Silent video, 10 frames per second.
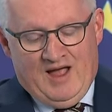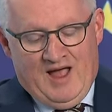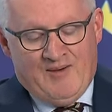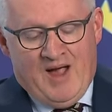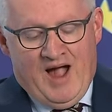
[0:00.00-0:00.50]

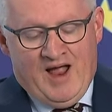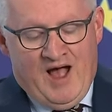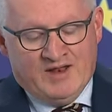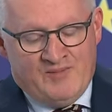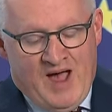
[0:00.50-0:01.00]
I mean,
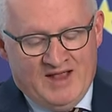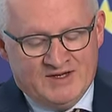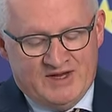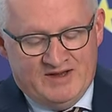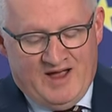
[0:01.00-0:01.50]
on the balance
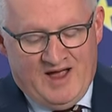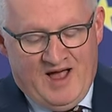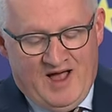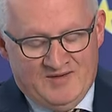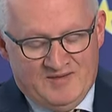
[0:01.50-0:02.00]
sheet,
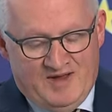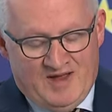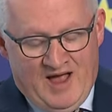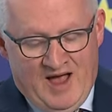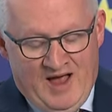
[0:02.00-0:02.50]

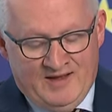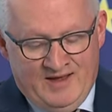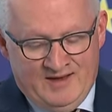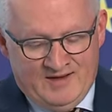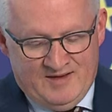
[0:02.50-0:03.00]
I
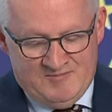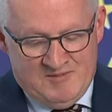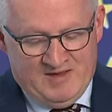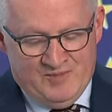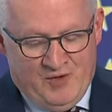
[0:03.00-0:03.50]
think
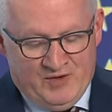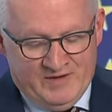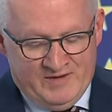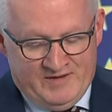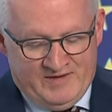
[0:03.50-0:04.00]
it's
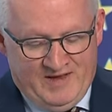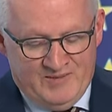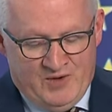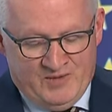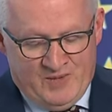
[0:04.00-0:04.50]
important to think
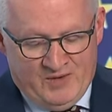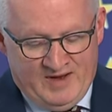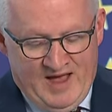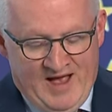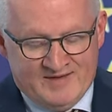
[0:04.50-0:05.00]
both
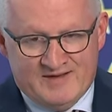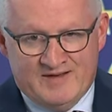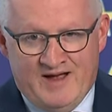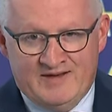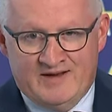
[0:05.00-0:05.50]
the asset
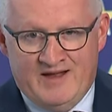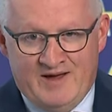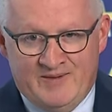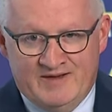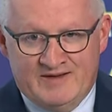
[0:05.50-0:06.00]
side and the
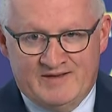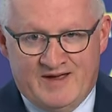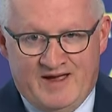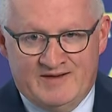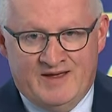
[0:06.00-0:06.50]
liability
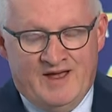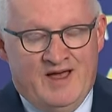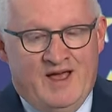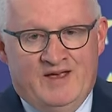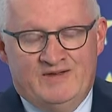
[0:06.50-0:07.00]
side.
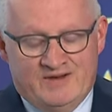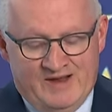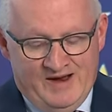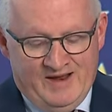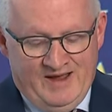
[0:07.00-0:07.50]
So
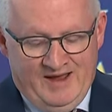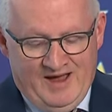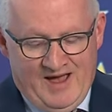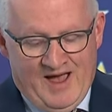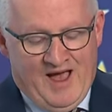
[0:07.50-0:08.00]
clearly,
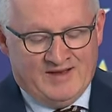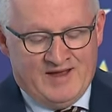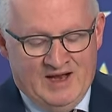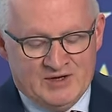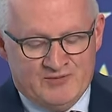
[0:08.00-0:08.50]
a
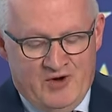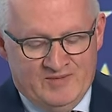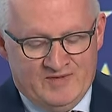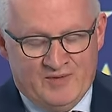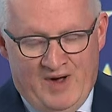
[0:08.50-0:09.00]
TLTRO program
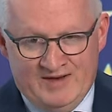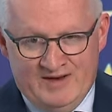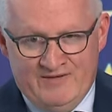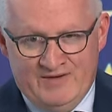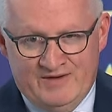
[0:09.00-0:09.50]
is quite
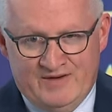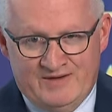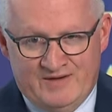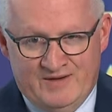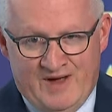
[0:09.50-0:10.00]
different
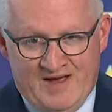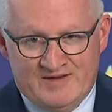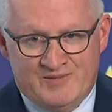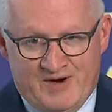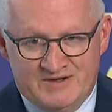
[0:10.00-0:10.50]
to
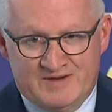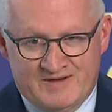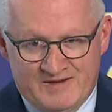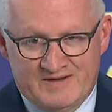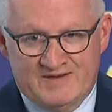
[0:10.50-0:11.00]
asset
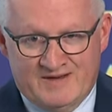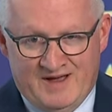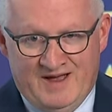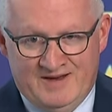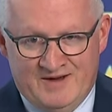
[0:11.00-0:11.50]
purchases
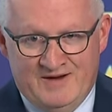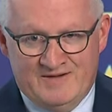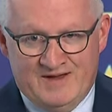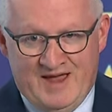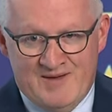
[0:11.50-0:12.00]
in terms
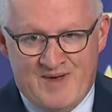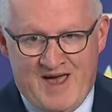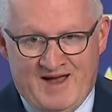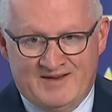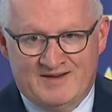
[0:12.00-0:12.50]
of the
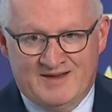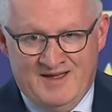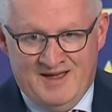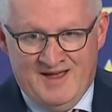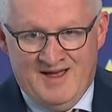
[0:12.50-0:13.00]
impact
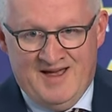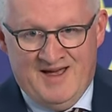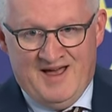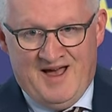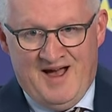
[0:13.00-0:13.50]

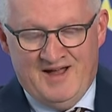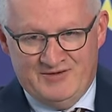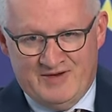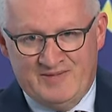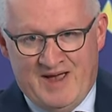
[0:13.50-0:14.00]
on the
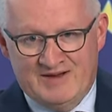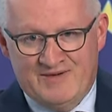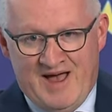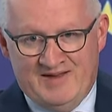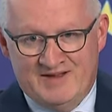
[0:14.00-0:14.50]
respective
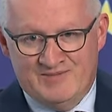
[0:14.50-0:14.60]
asset